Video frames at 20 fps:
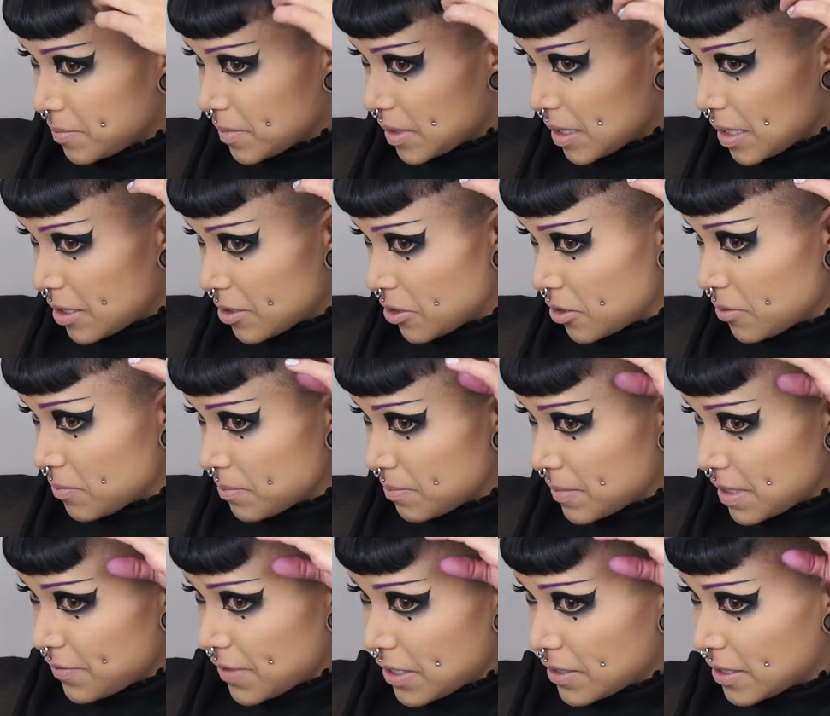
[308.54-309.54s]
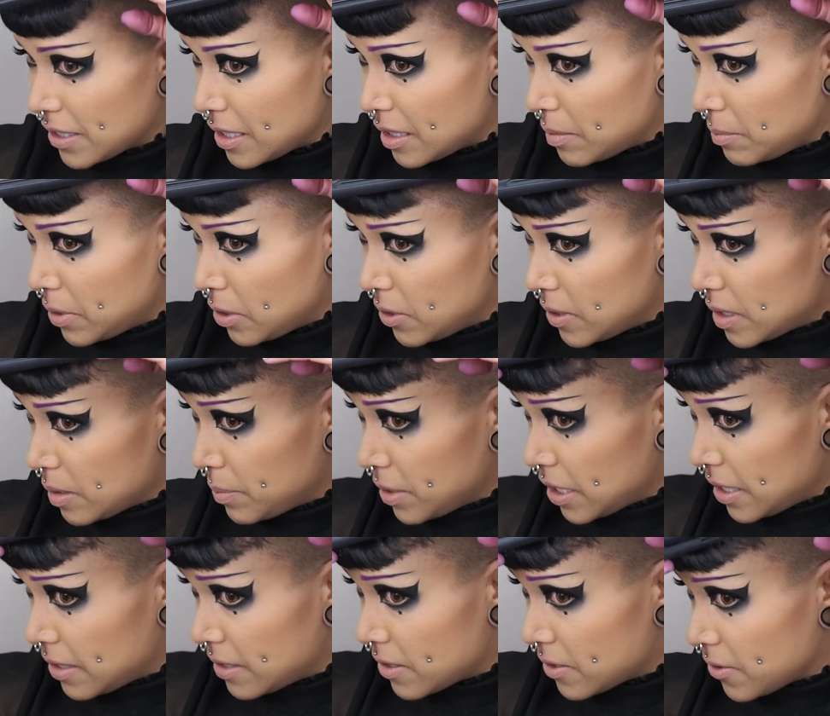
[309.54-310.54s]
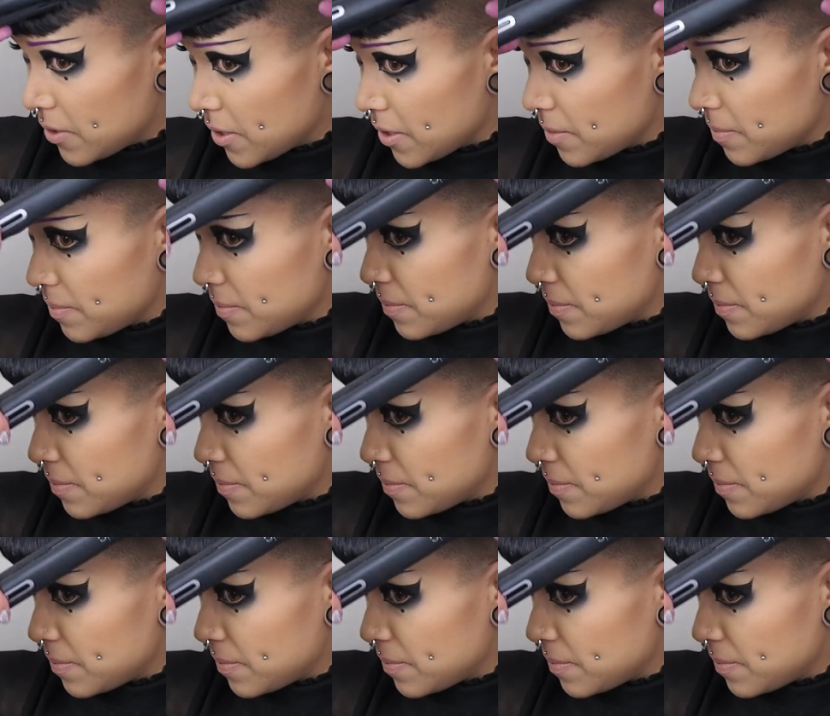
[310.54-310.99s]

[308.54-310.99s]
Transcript: I don't know, I found it at a beauty supply store.